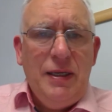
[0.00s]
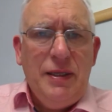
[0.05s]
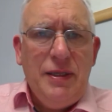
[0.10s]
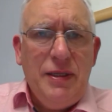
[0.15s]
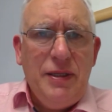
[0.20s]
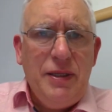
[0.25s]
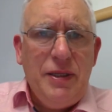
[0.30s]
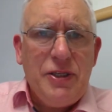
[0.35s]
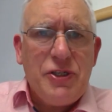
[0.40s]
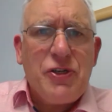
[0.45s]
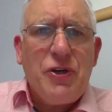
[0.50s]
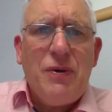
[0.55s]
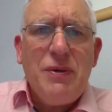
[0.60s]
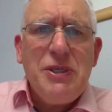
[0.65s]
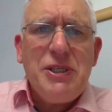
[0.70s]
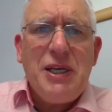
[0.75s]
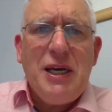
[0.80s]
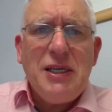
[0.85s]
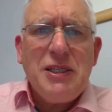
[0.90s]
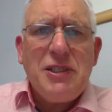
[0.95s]
The song
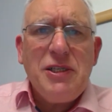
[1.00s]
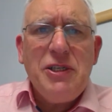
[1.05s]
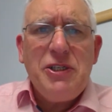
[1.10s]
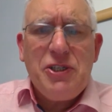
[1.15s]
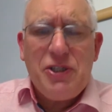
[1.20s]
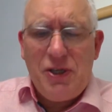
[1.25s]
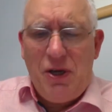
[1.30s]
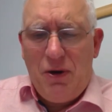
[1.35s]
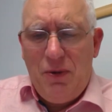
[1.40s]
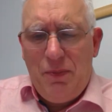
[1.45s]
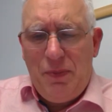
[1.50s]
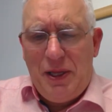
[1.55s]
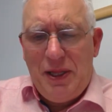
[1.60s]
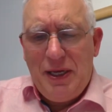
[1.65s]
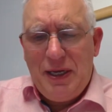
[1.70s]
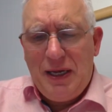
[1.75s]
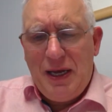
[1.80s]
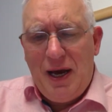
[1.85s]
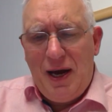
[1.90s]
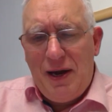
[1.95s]
is actually sung by the
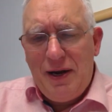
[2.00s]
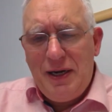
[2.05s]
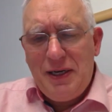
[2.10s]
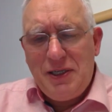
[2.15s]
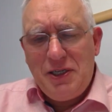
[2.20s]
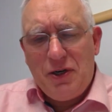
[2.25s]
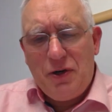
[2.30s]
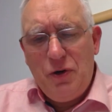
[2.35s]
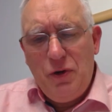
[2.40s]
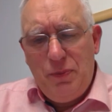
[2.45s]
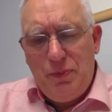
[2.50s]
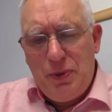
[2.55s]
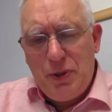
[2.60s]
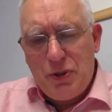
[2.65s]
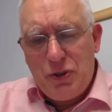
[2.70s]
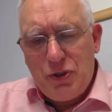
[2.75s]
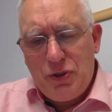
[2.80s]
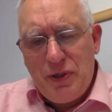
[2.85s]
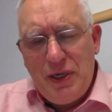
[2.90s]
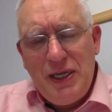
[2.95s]
character who
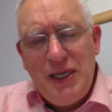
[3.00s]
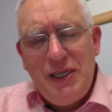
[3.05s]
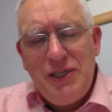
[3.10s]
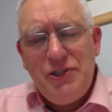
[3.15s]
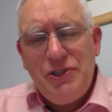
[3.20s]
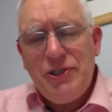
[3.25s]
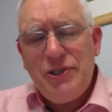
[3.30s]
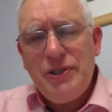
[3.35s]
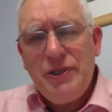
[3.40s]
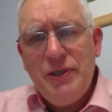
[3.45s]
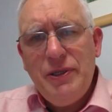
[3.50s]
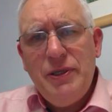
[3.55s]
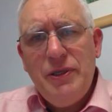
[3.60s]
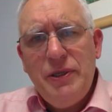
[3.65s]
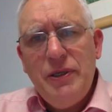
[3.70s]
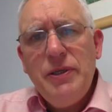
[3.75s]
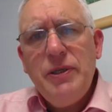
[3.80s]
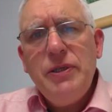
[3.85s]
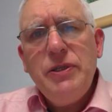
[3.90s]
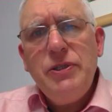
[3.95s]
portrays
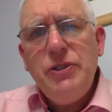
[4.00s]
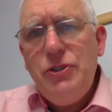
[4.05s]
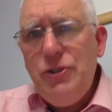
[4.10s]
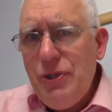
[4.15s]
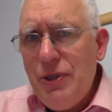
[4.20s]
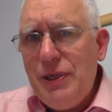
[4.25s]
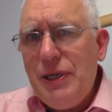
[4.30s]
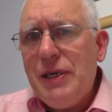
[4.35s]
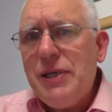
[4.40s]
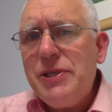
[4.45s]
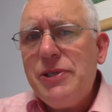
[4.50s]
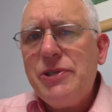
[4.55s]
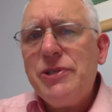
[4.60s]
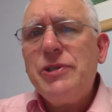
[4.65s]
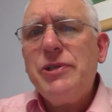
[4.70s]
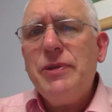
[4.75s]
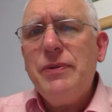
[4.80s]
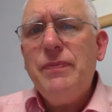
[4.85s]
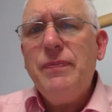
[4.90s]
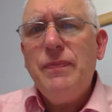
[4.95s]
Judas.